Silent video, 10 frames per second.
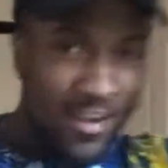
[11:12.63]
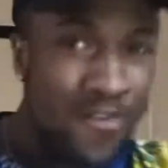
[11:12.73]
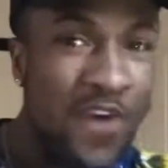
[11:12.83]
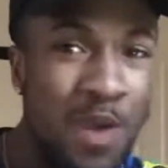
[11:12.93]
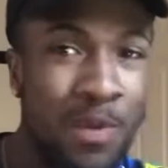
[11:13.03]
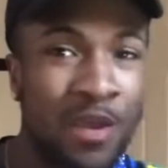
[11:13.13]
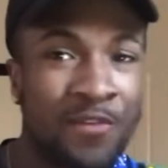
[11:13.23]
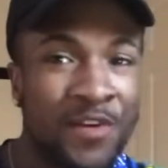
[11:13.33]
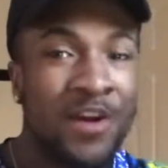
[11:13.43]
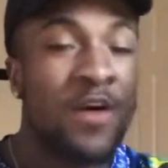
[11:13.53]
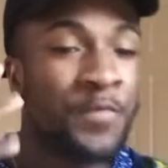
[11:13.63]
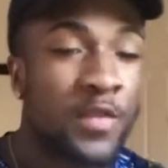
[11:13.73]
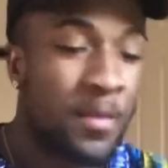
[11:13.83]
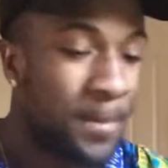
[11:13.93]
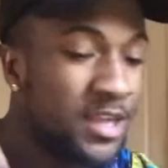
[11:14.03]
You feel me?
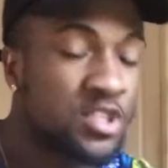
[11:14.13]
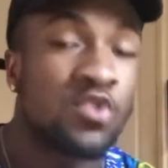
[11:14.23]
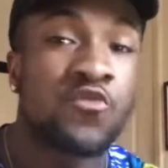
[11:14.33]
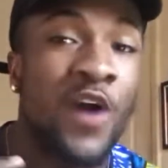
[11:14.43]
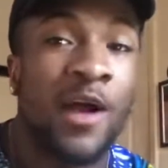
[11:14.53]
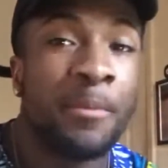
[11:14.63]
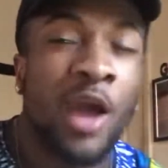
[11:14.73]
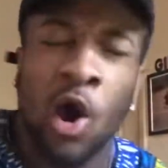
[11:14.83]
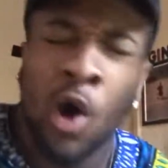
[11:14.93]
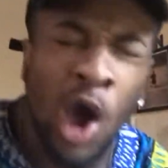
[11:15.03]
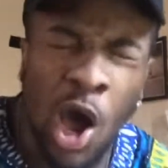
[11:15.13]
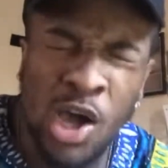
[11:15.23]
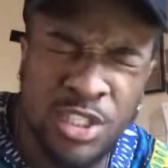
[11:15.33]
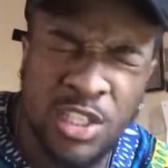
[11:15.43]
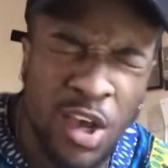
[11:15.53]
Make sure you follow me on
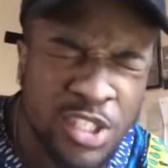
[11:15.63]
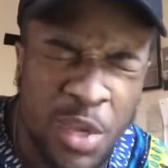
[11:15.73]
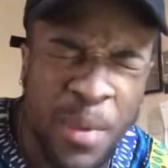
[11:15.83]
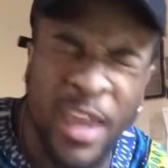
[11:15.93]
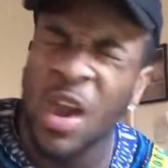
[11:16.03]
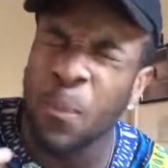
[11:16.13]
all social media